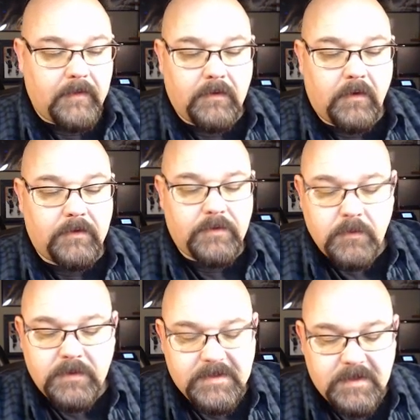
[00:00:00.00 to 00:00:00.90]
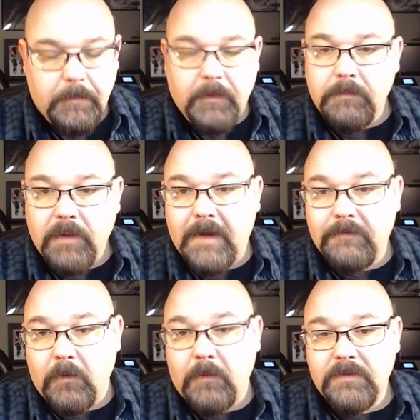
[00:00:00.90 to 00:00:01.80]
there are two separate
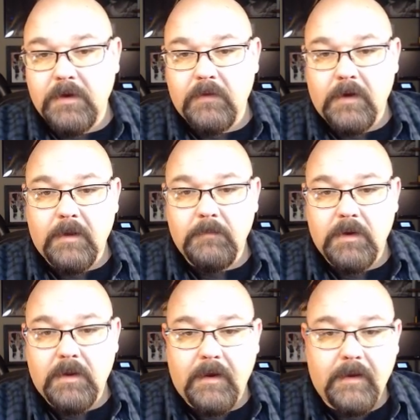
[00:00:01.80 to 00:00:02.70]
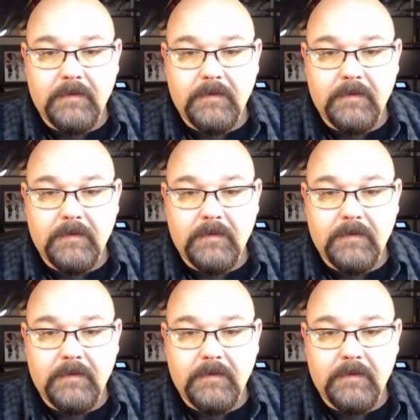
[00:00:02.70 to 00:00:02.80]
platforms here that are communicating,